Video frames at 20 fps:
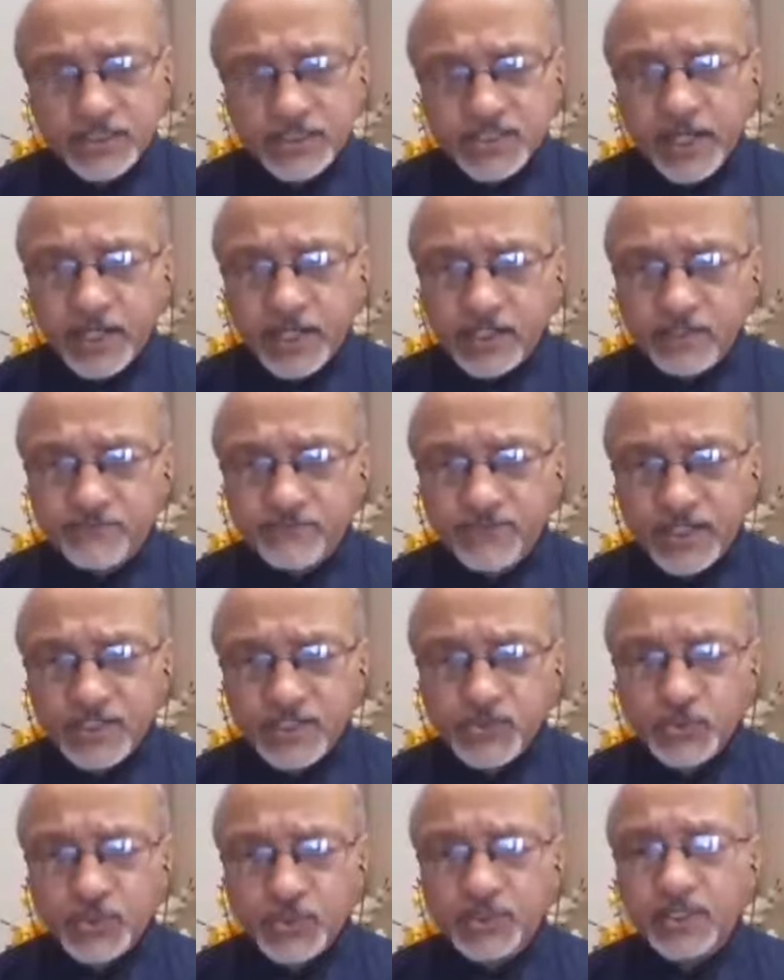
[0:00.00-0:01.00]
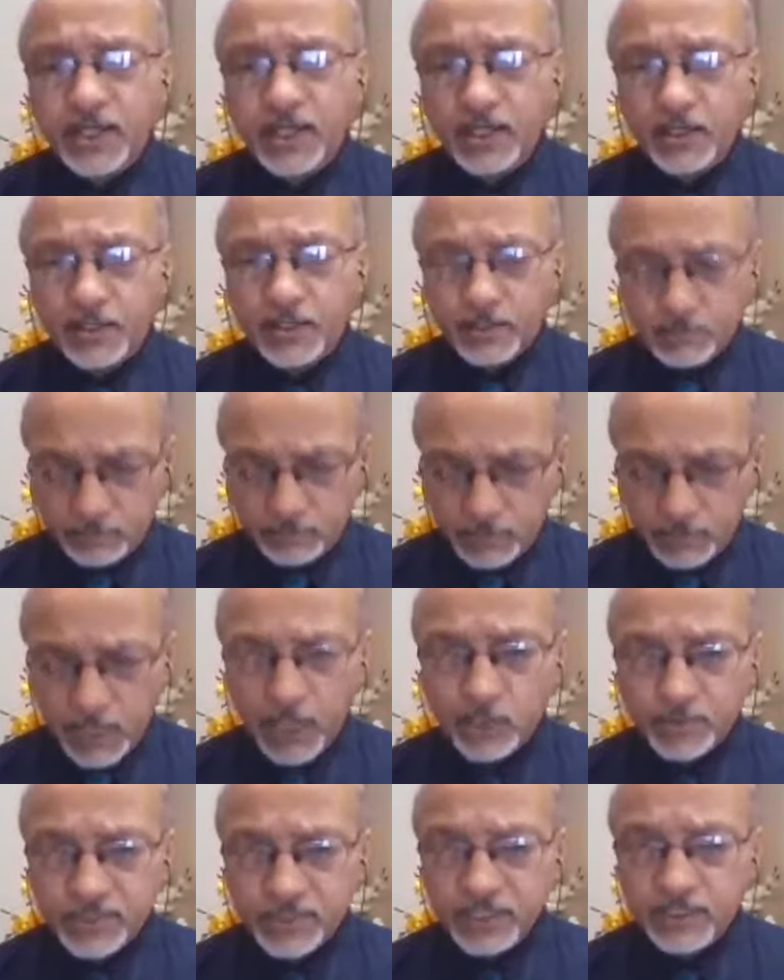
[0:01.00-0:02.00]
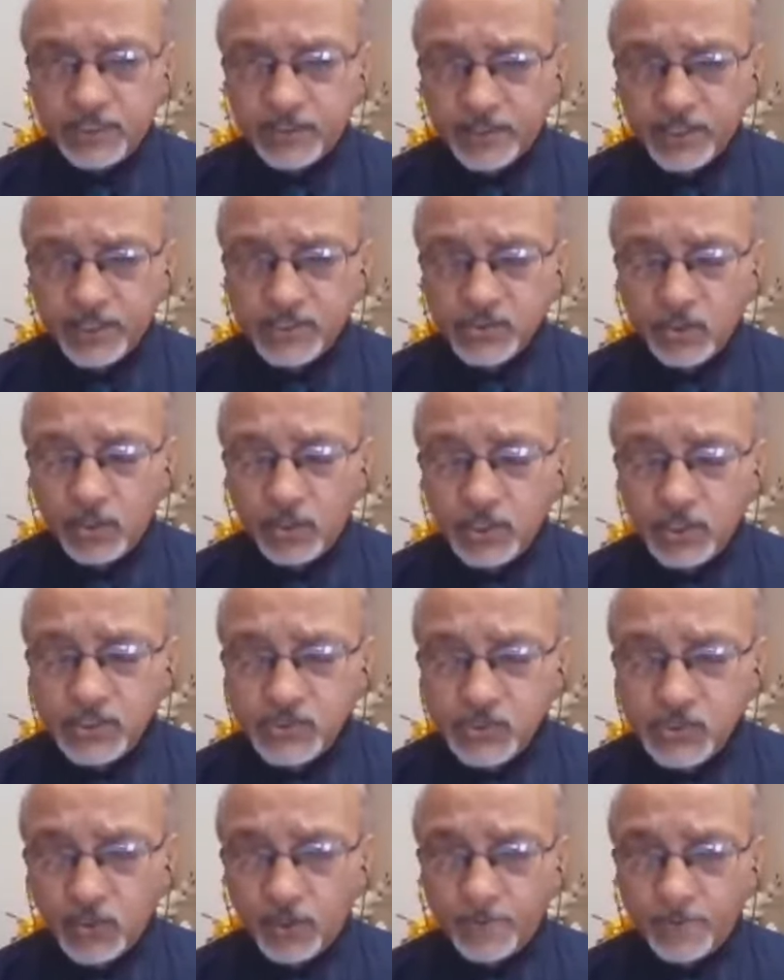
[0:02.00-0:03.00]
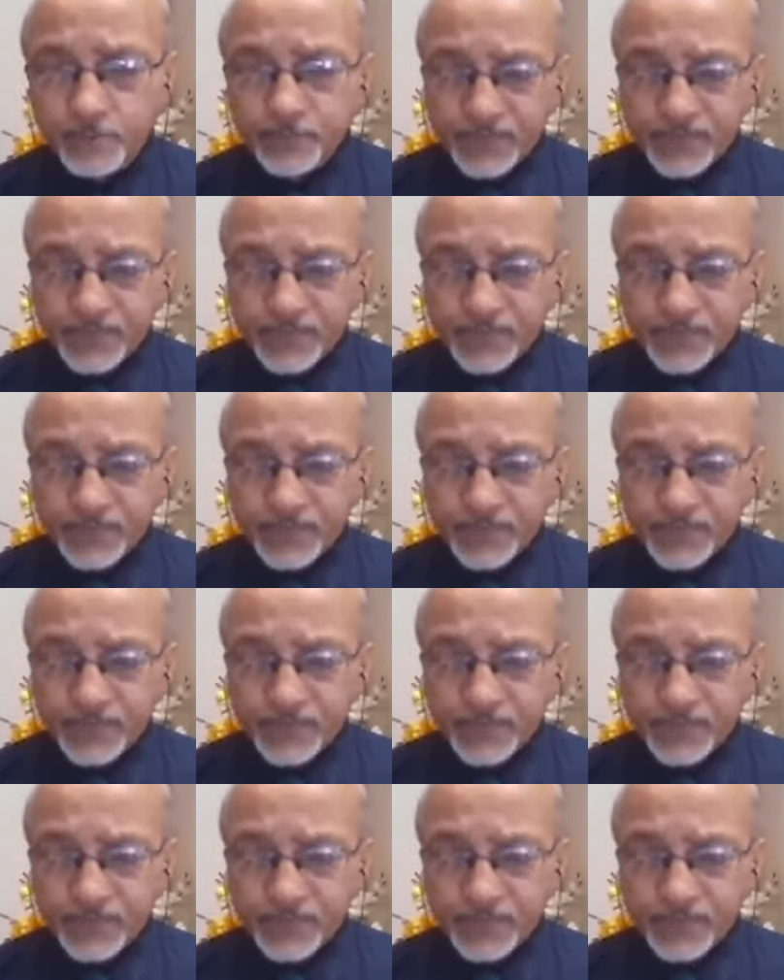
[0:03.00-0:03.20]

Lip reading: side effects with the Ayurvedic drugs also,